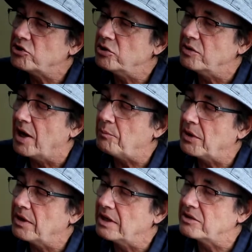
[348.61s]
chewed up
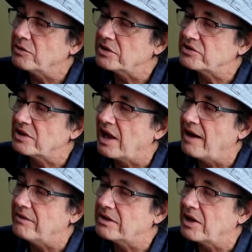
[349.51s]
into a
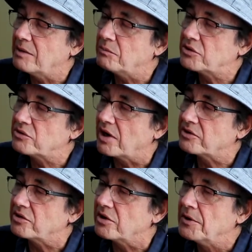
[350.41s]
saliva type
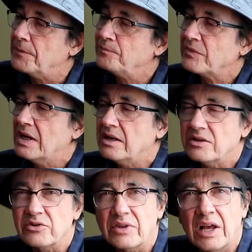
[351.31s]
structure.
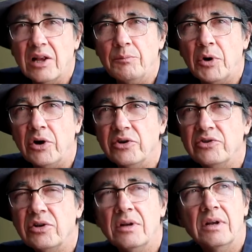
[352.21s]
So they'll
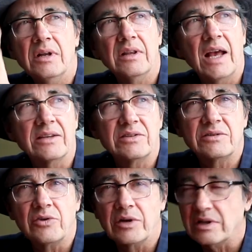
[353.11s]
emerge. That's
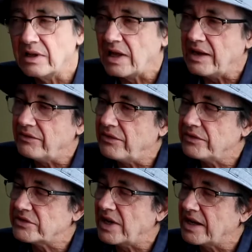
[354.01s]
sort of the
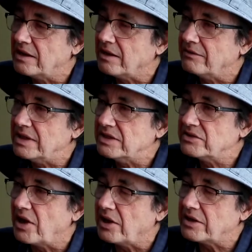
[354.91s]
life cycle of these
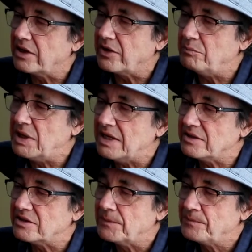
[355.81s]
solitary
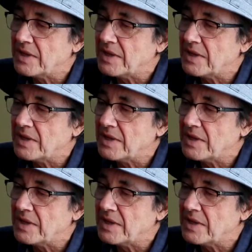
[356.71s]
bees.